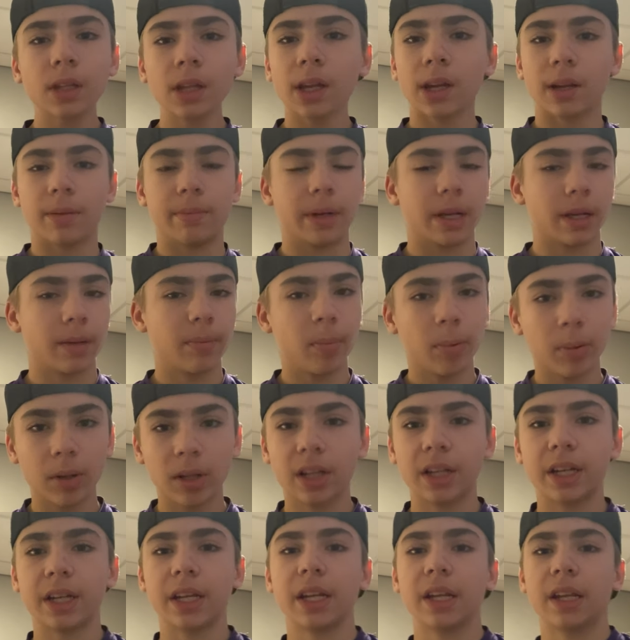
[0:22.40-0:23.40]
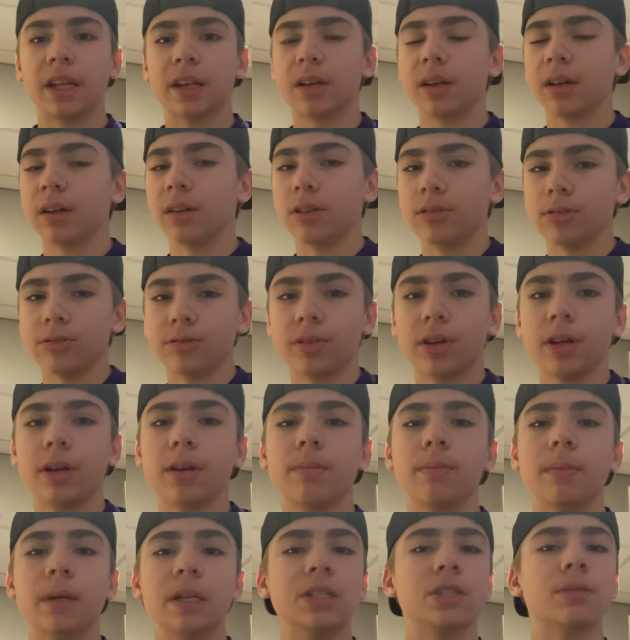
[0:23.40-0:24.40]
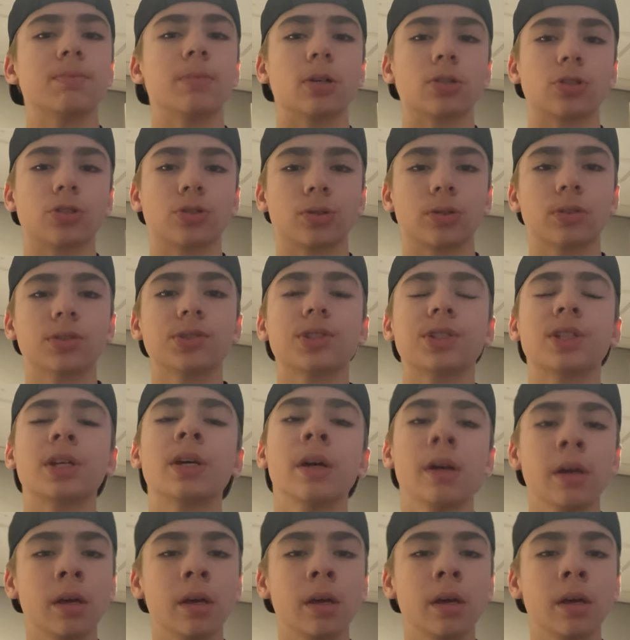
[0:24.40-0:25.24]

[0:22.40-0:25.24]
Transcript: I make plenty of baseball shorts,